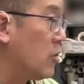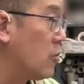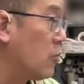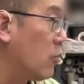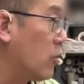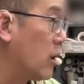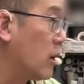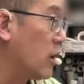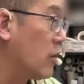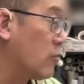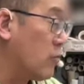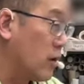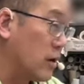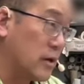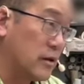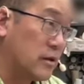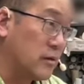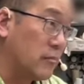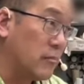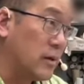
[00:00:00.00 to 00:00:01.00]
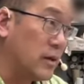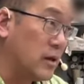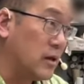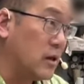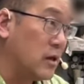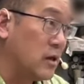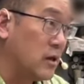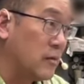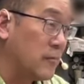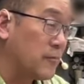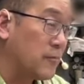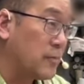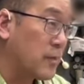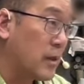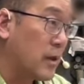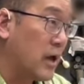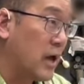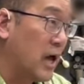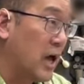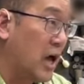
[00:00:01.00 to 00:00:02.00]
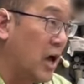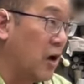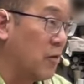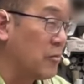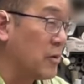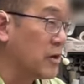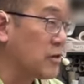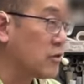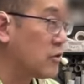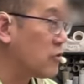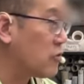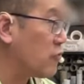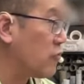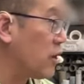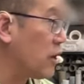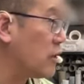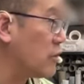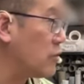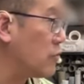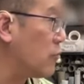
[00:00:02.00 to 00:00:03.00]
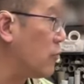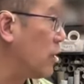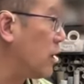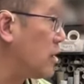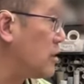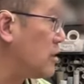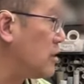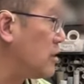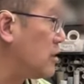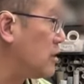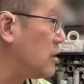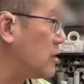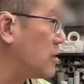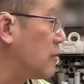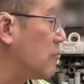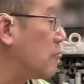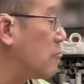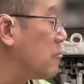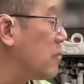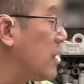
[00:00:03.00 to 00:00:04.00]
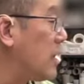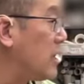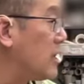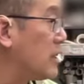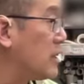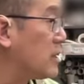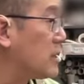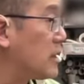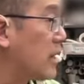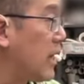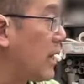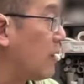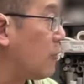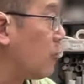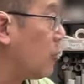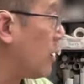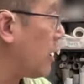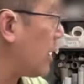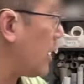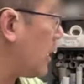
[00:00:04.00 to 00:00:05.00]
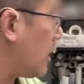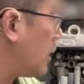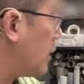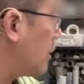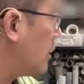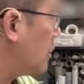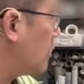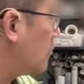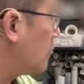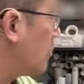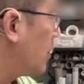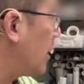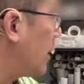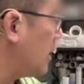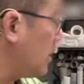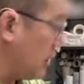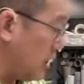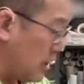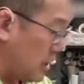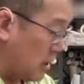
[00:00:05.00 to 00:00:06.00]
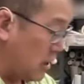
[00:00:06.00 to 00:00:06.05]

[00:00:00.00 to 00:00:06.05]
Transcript: what I want it to be, how much strength do I need to make it that way, right?